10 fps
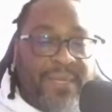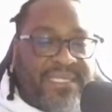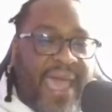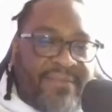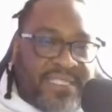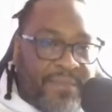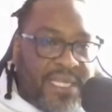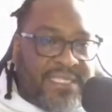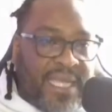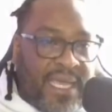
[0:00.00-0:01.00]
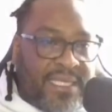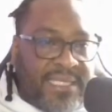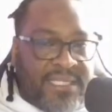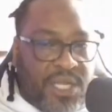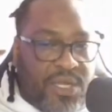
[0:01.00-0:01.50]
but to have some of these things
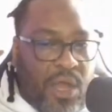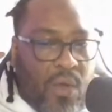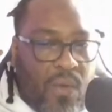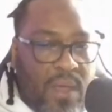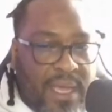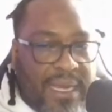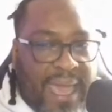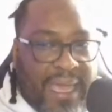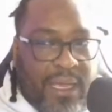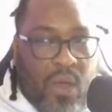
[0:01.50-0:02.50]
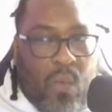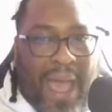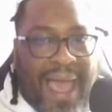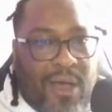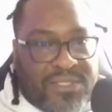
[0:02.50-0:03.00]
and to know, like,
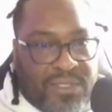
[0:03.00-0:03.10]
wow,